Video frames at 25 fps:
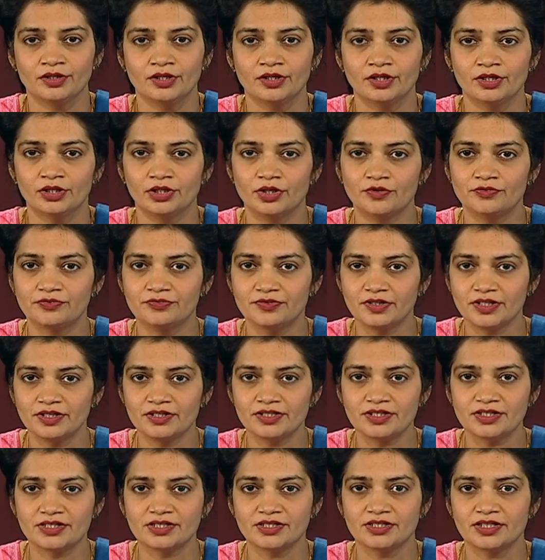Now,
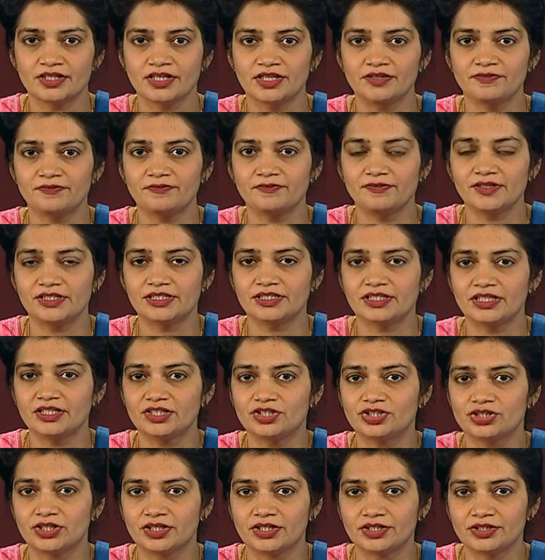first if we take
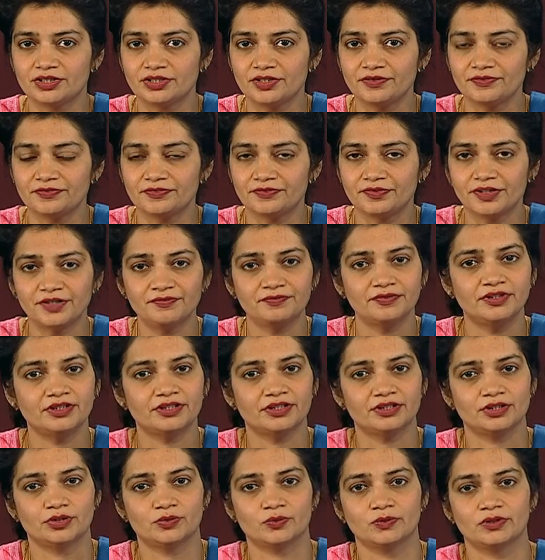general framework
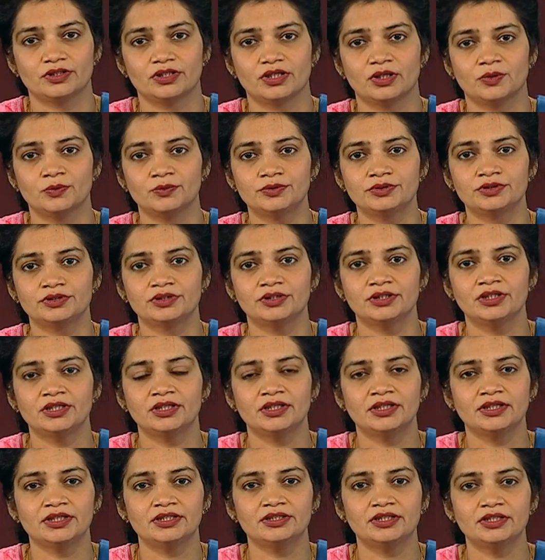into account,
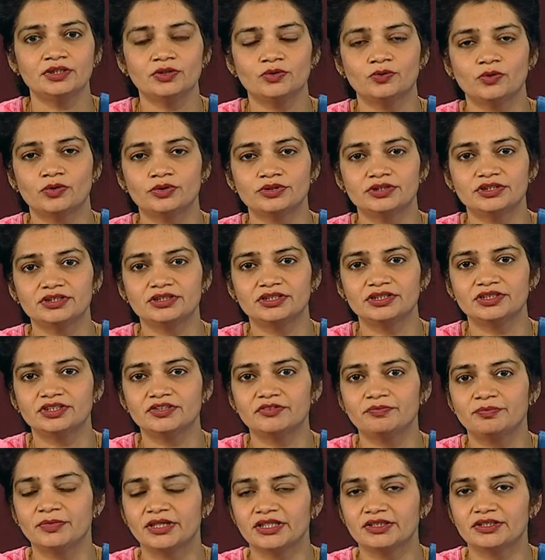then
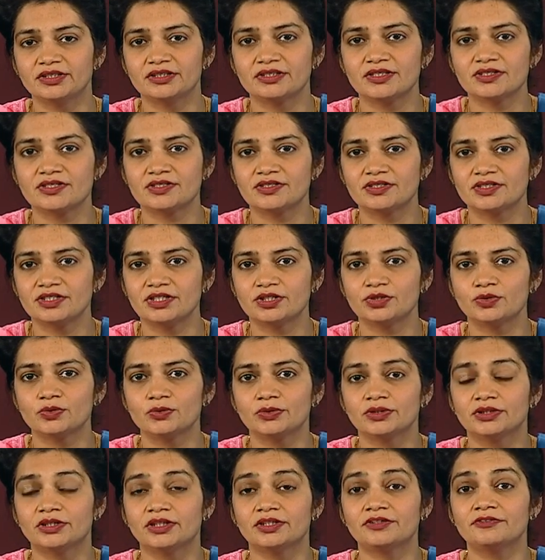quantitative methods seek to
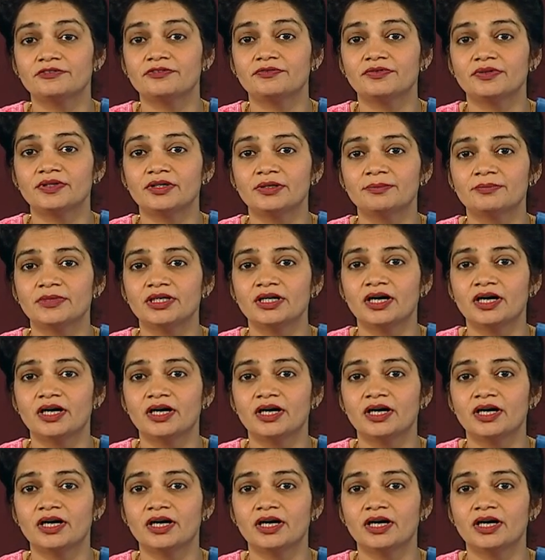confirm a